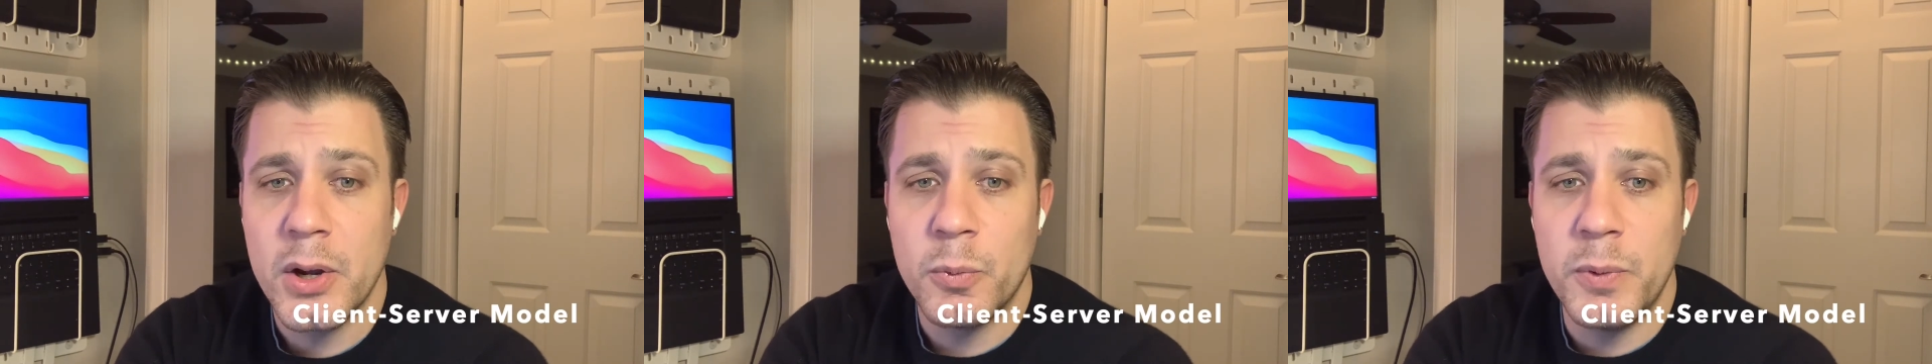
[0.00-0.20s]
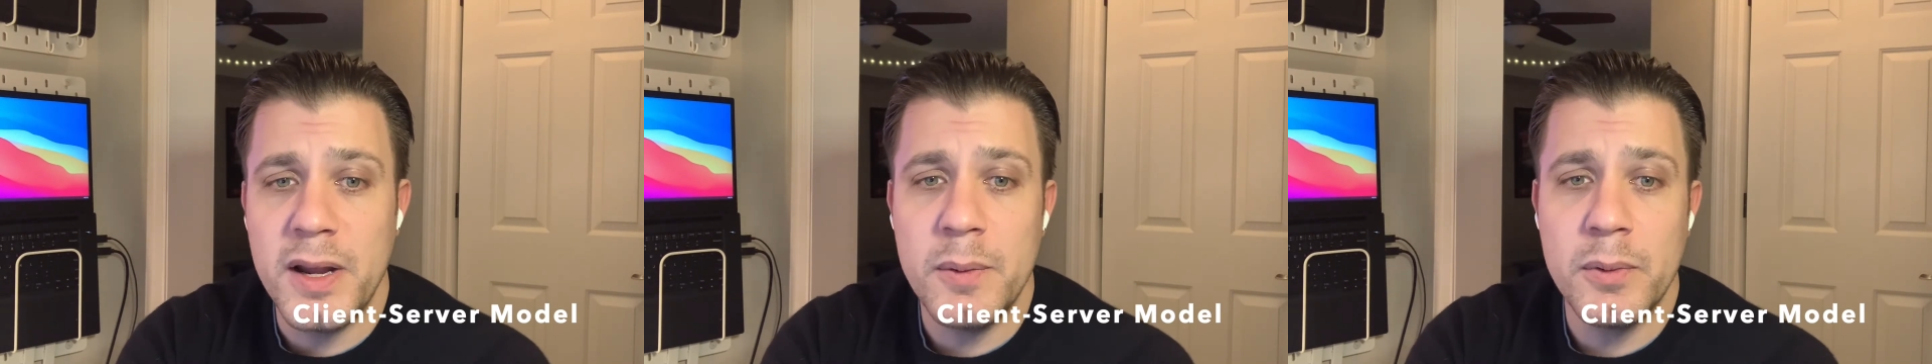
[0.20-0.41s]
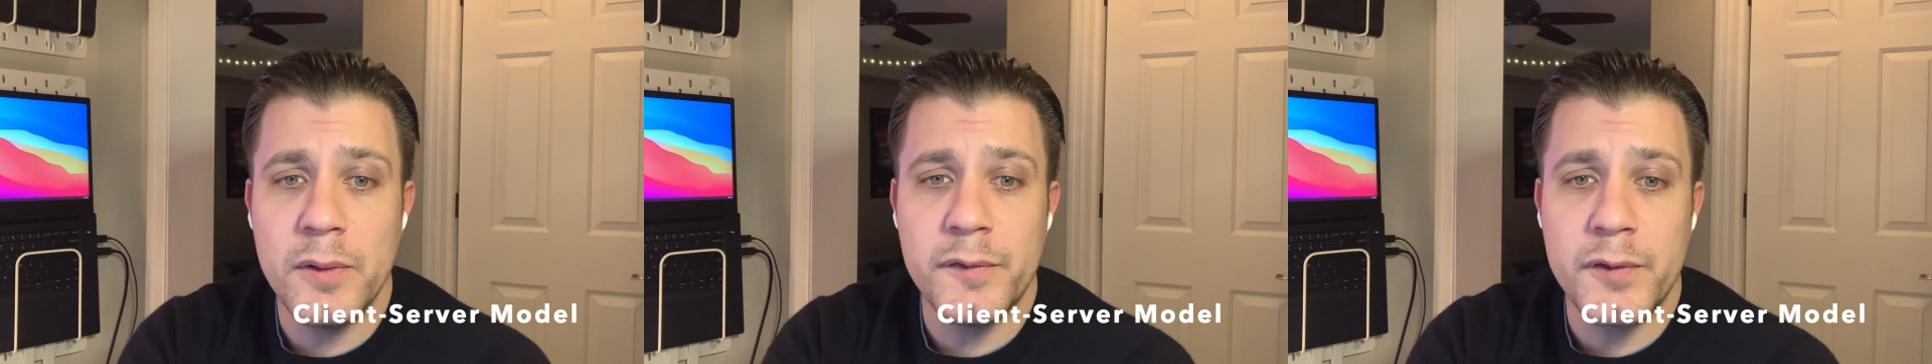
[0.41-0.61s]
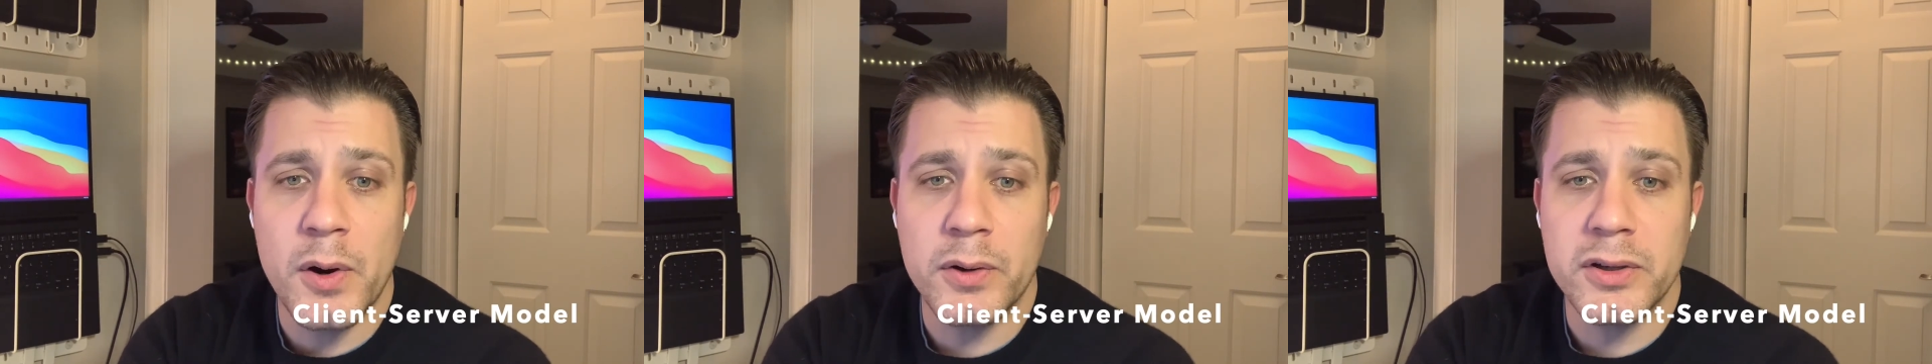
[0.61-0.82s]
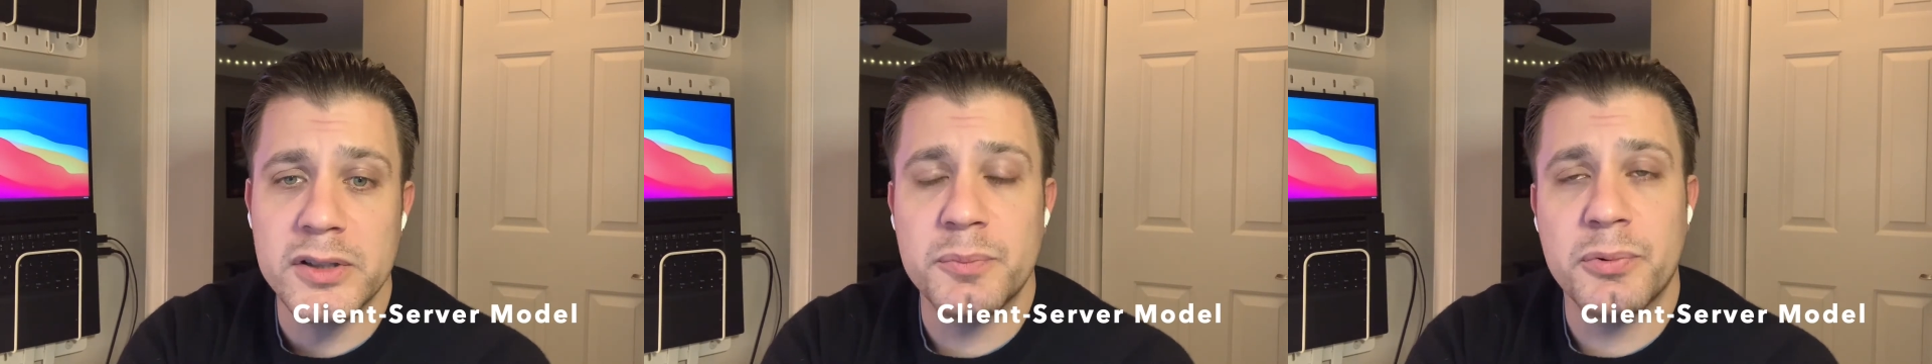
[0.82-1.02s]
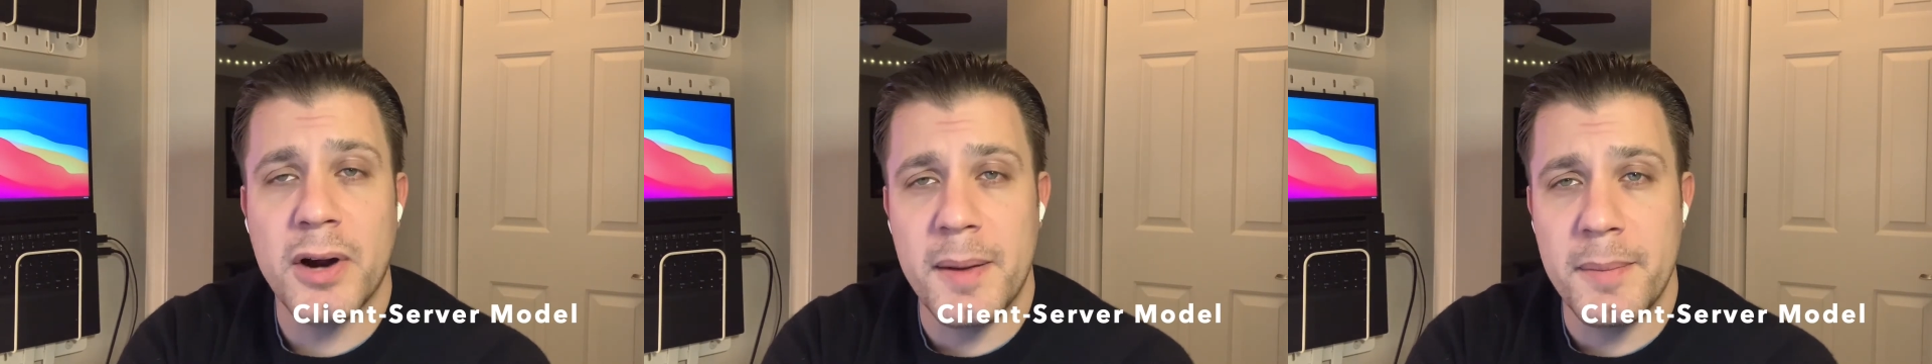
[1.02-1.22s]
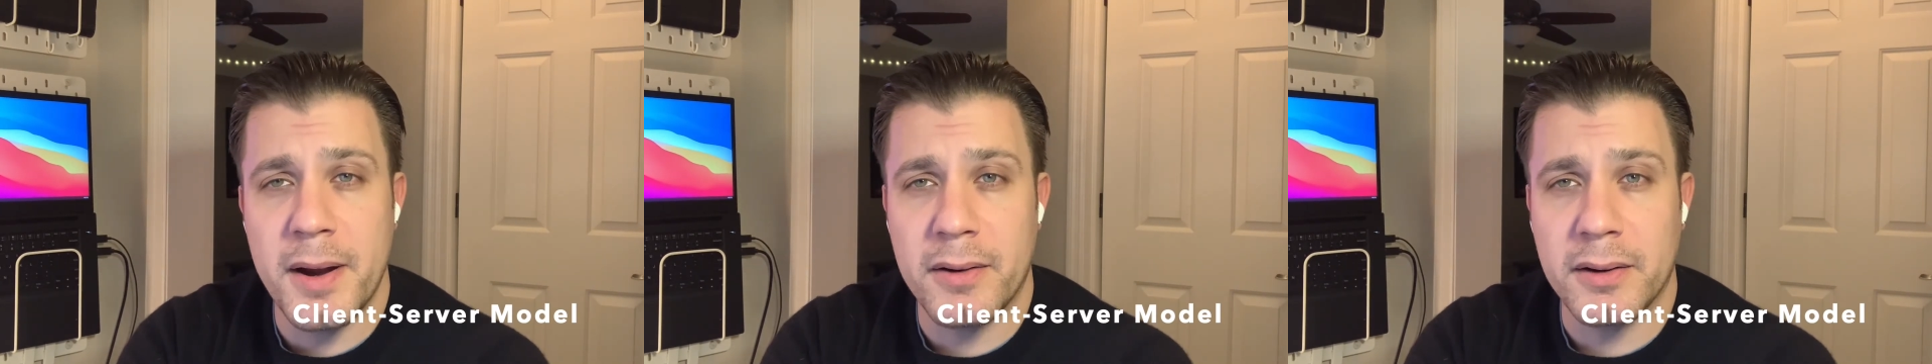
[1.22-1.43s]
We will focus
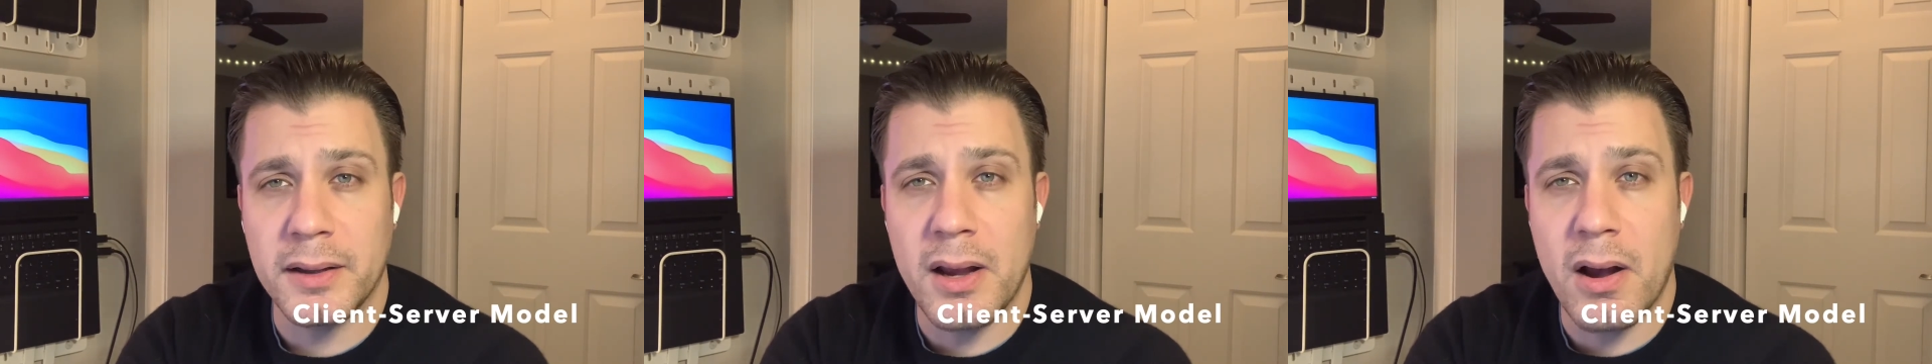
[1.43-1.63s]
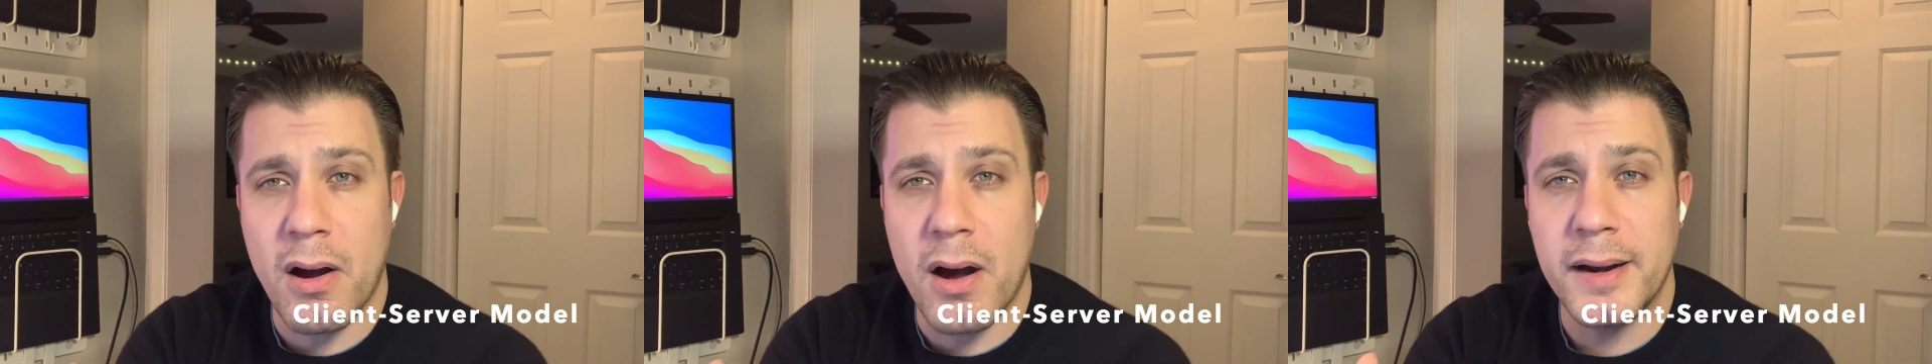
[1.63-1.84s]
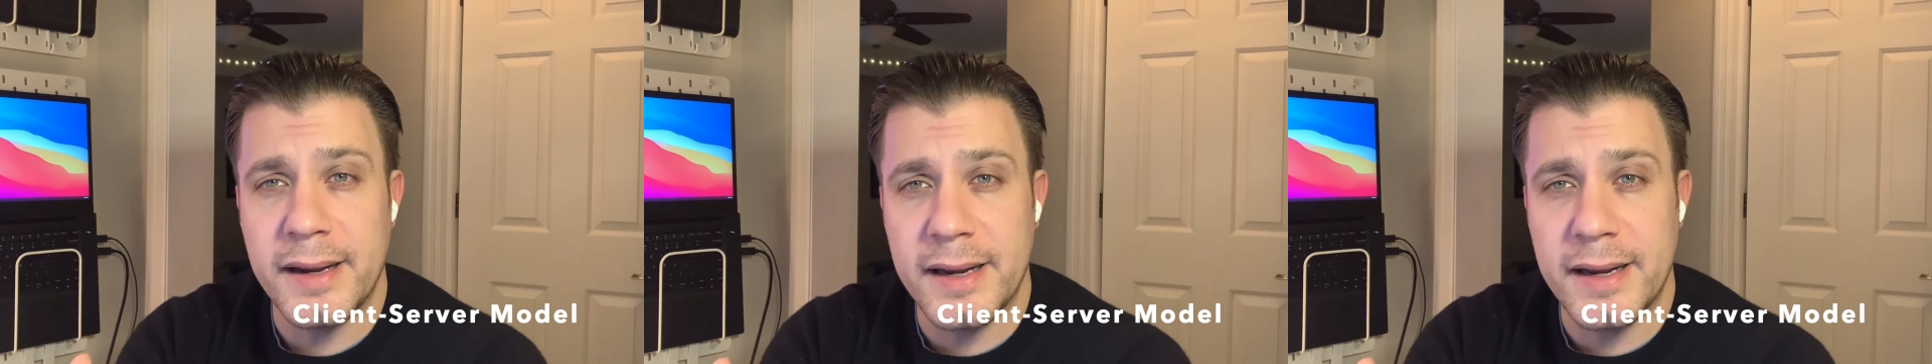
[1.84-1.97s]
primarily on